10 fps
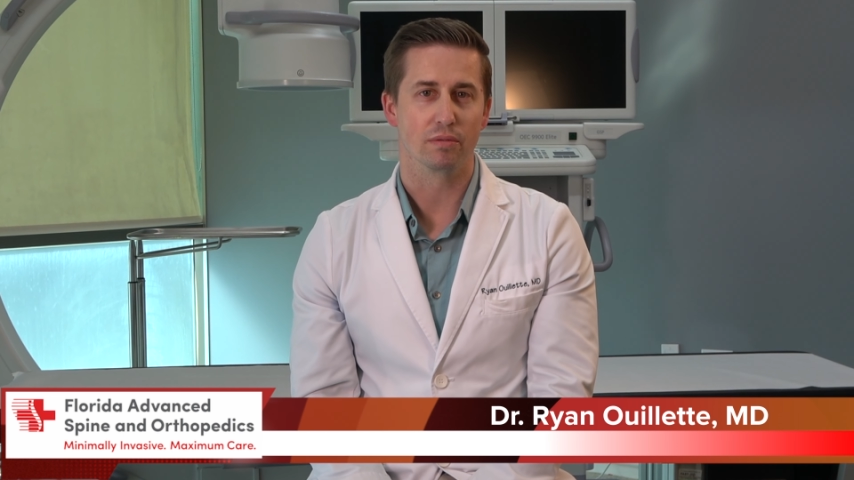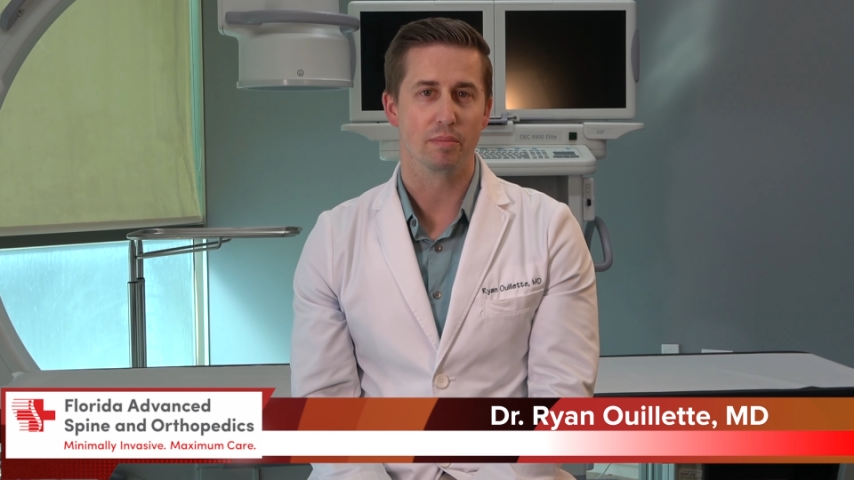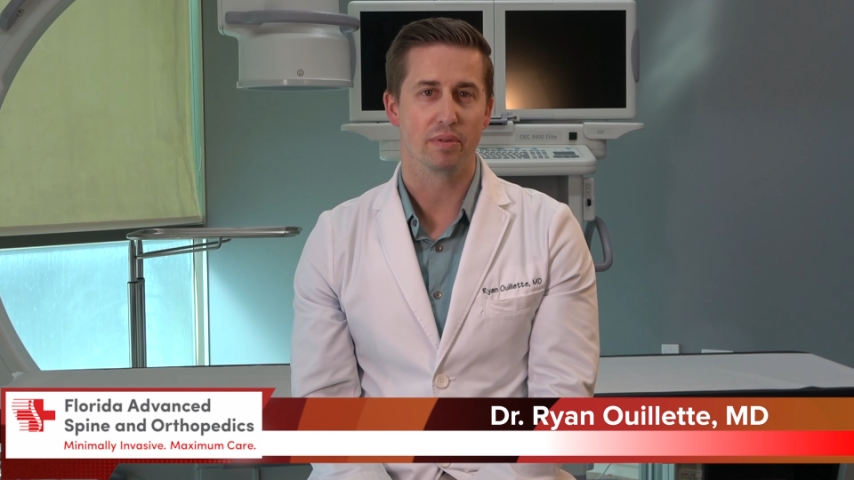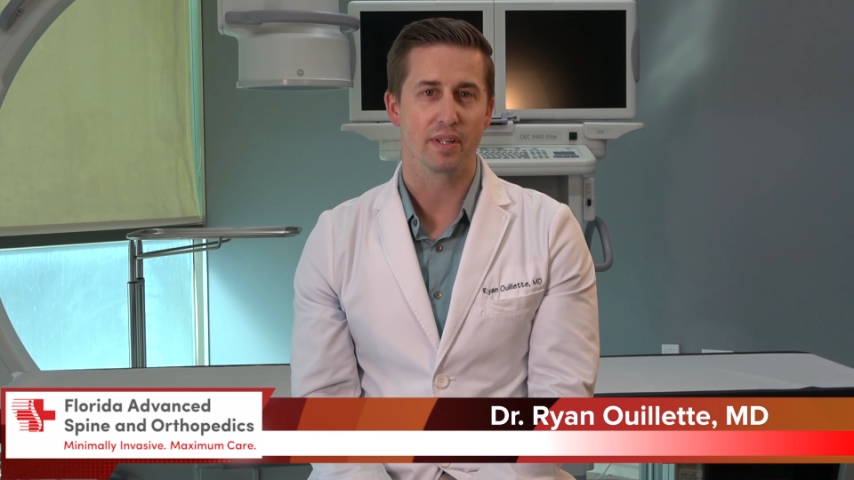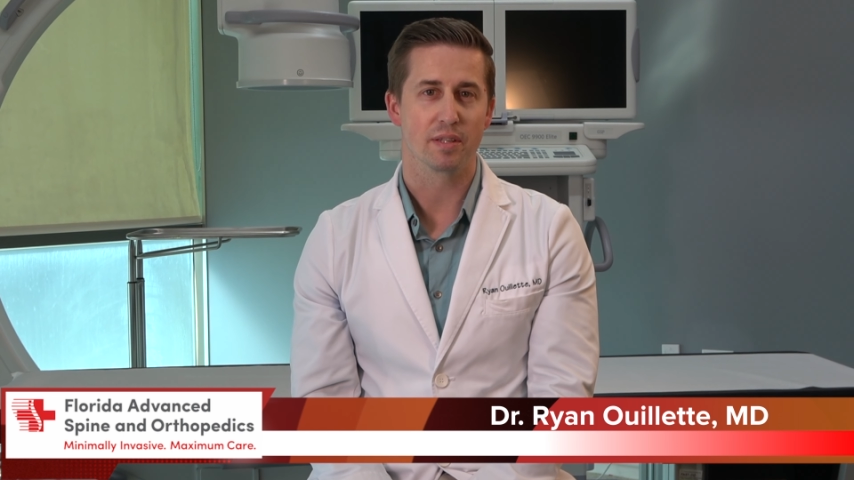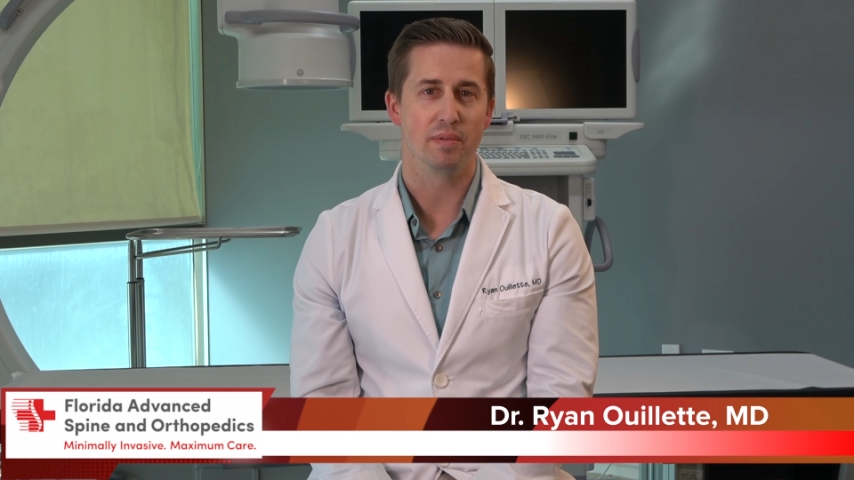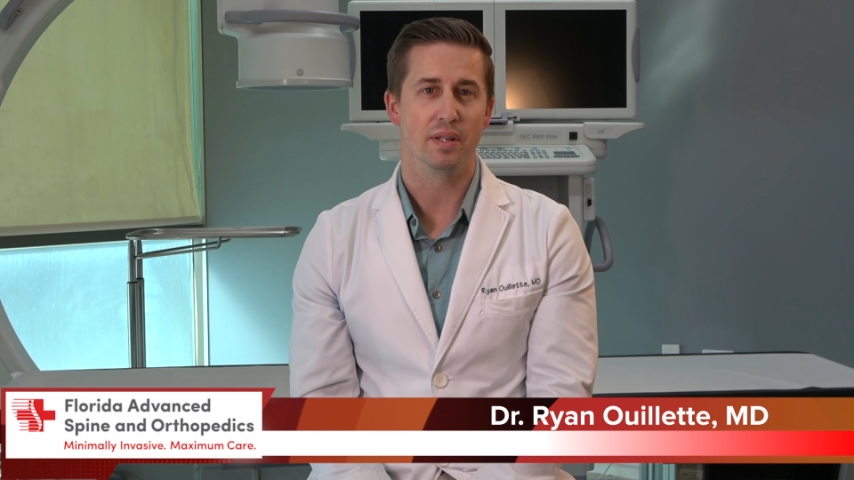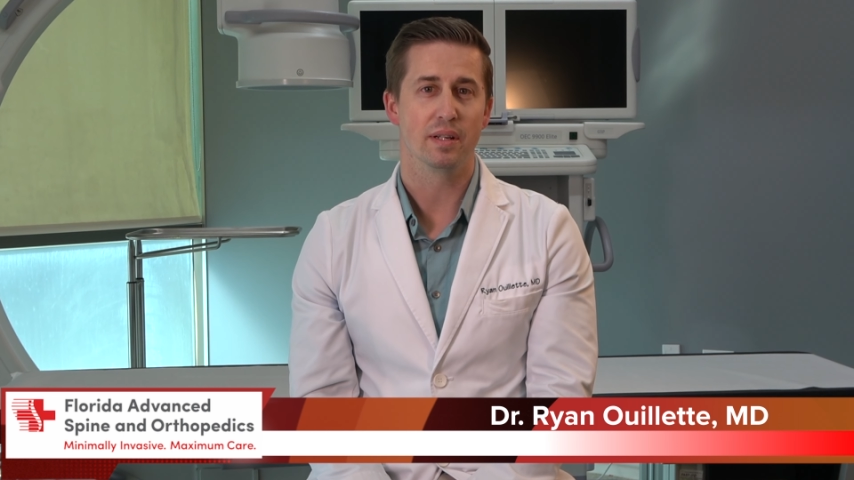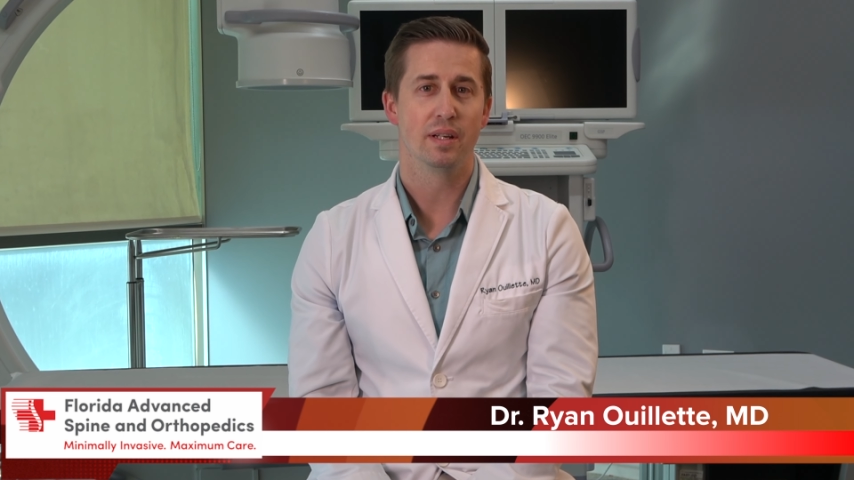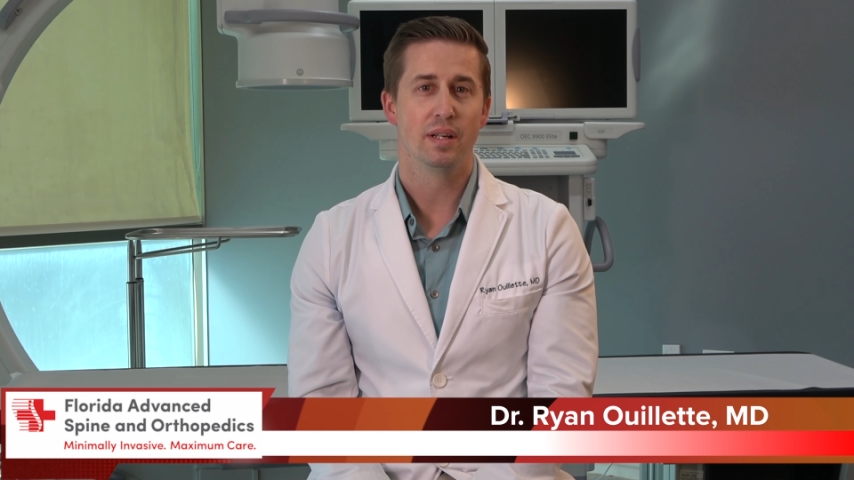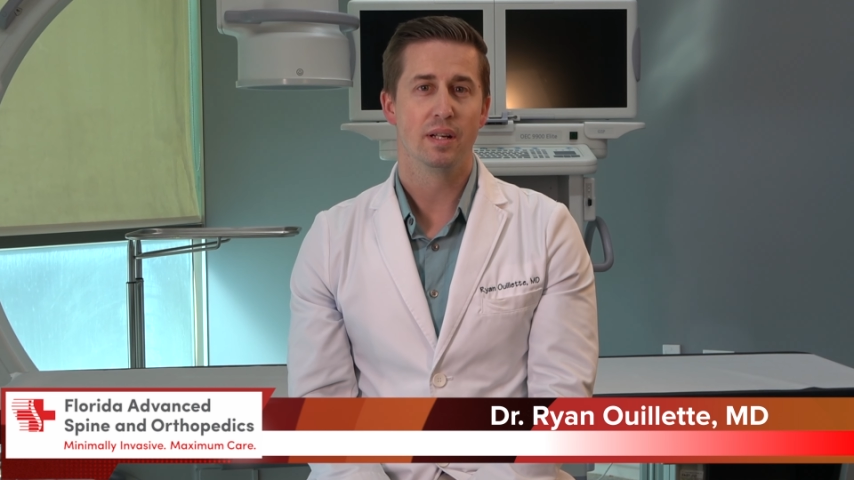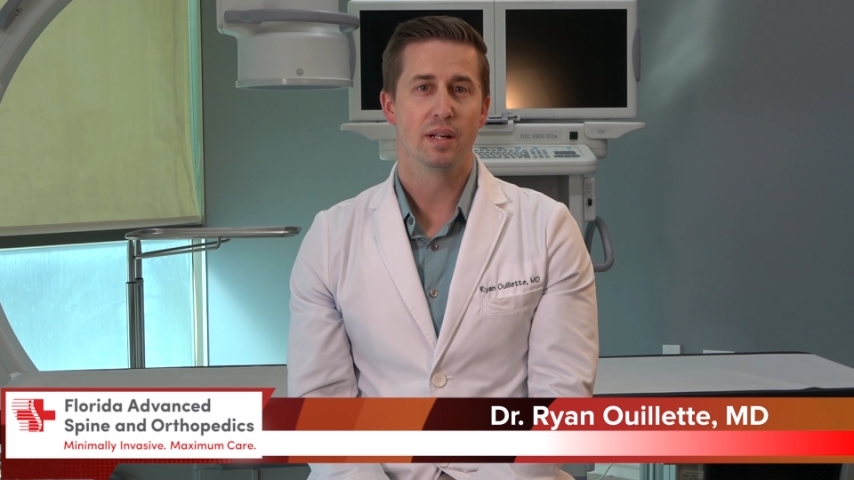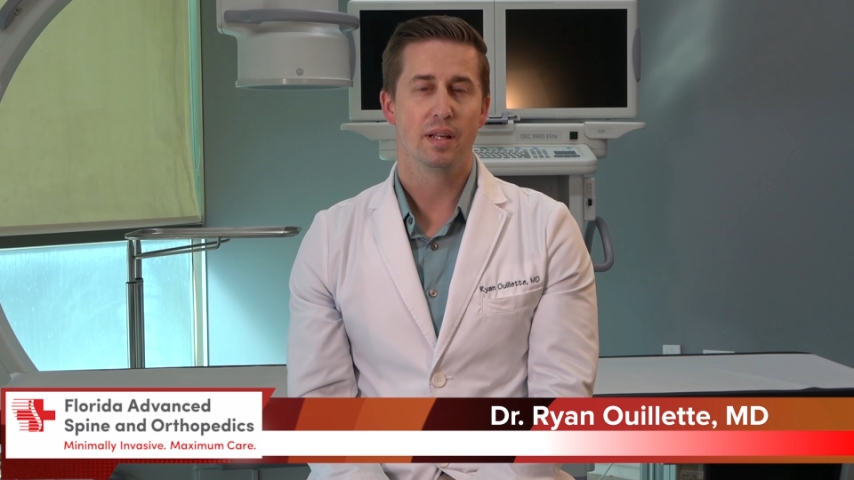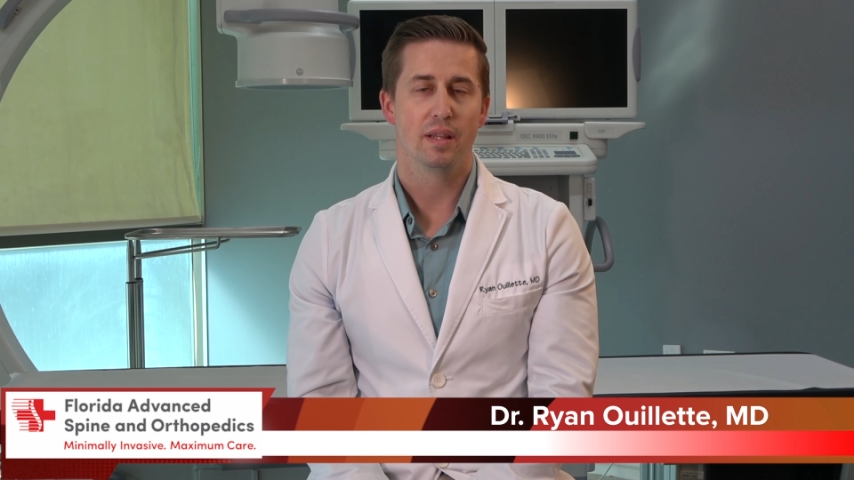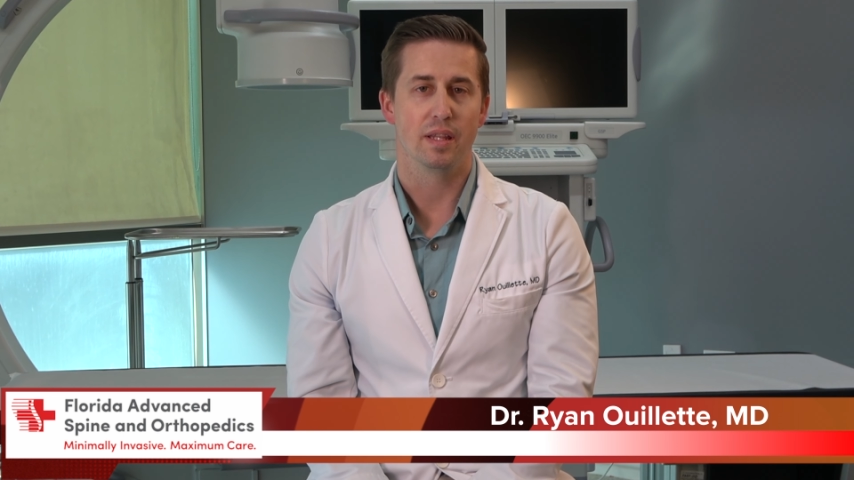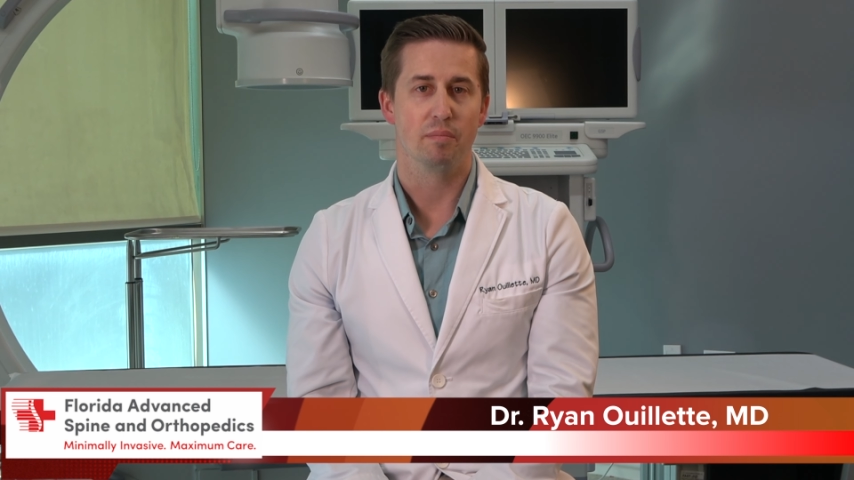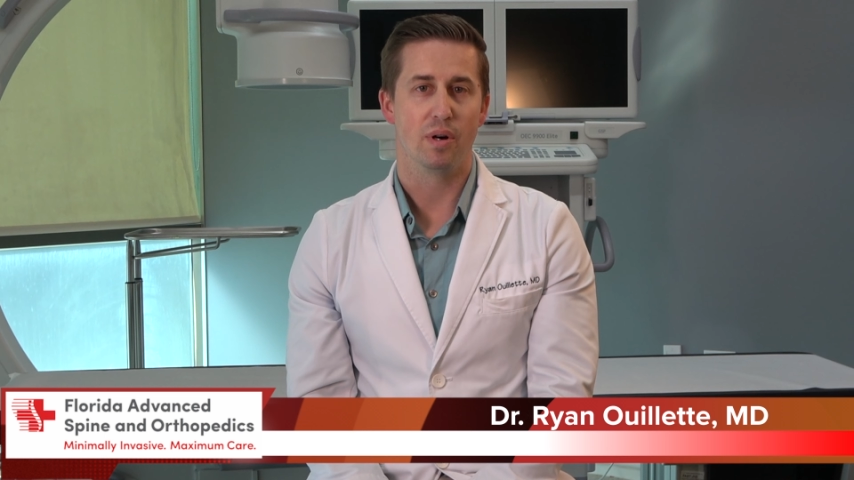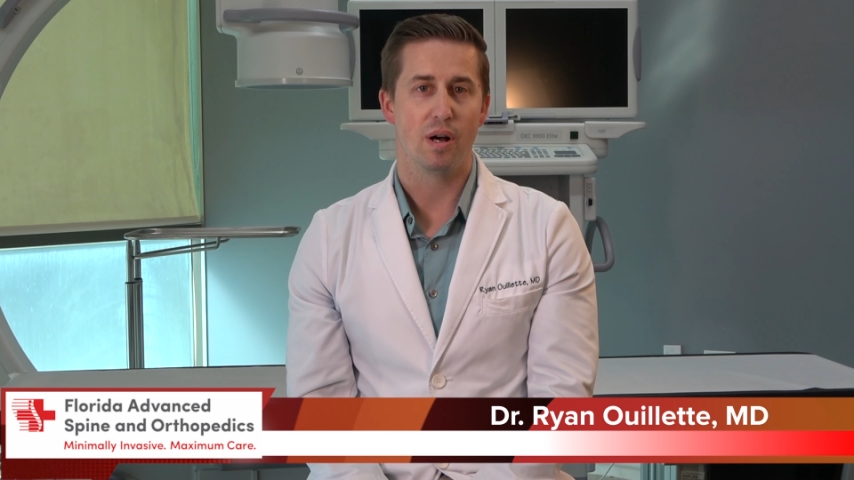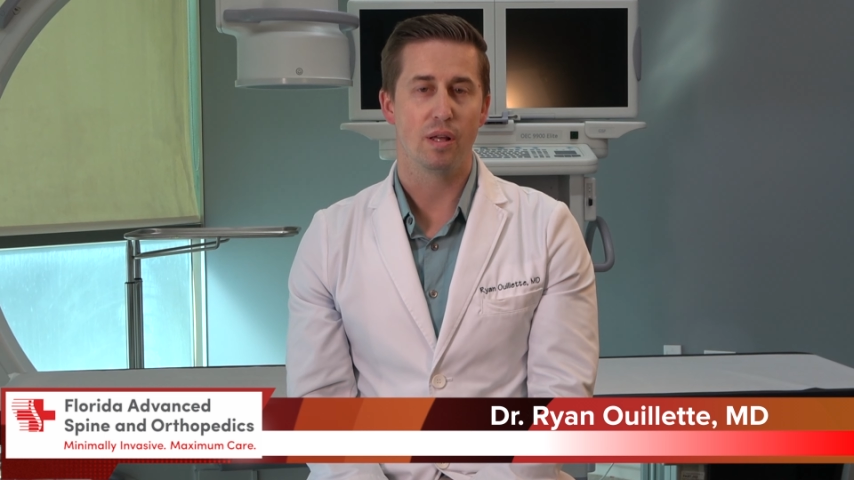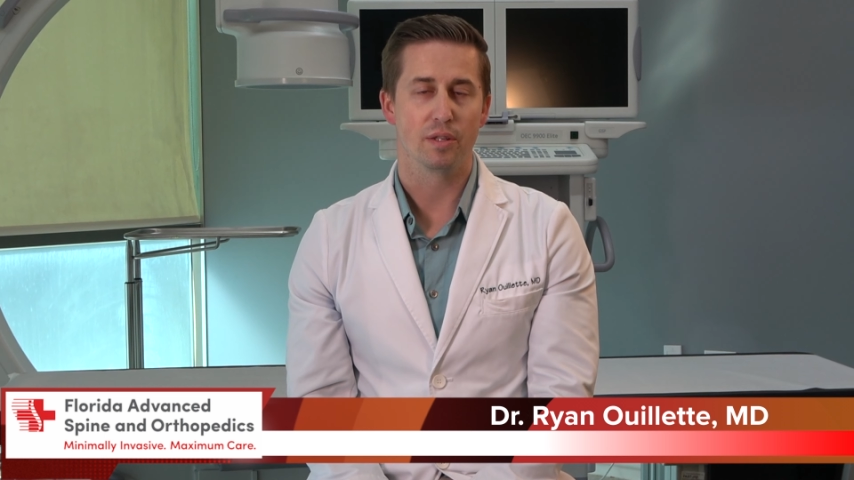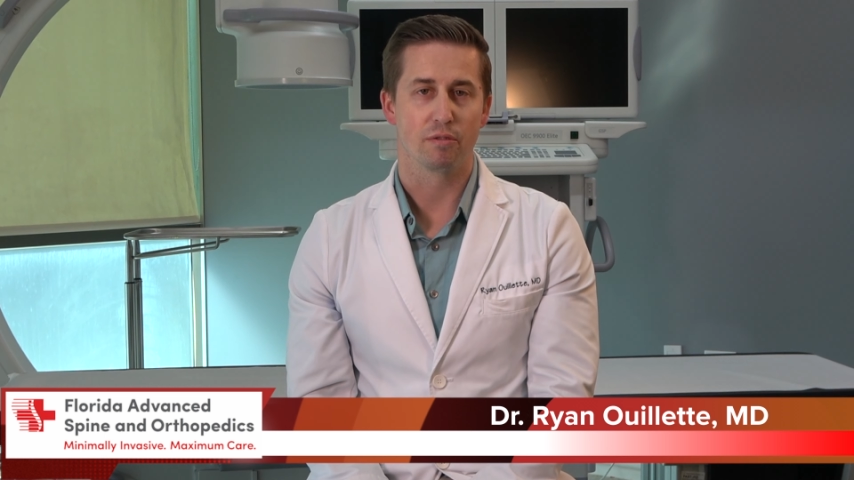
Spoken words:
replacement, the ball is